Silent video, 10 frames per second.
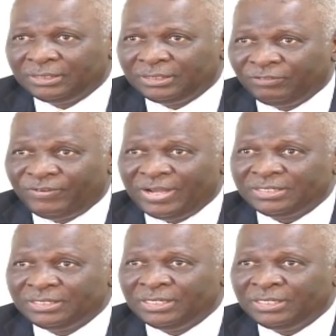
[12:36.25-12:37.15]
In
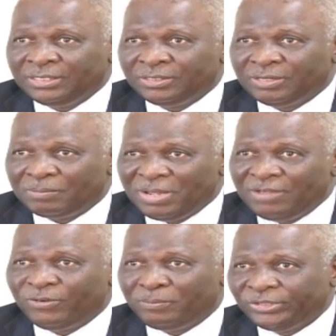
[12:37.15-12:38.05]
fact, my
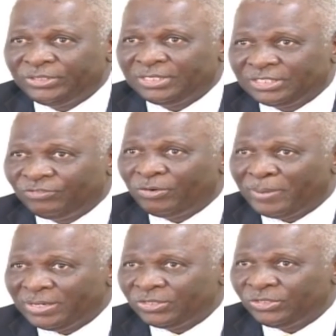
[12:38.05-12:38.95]
information is that Chief
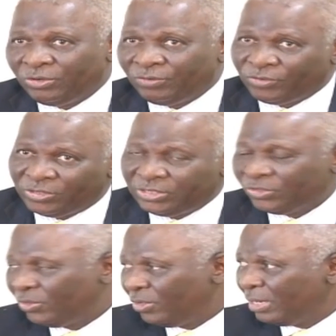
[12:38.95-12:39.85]
Obasanjo, of course, is
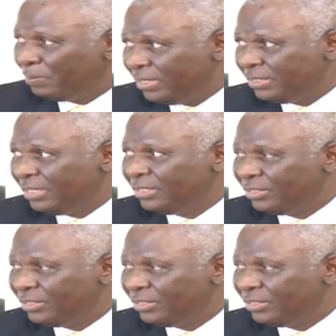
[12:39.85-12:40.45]
no longer president.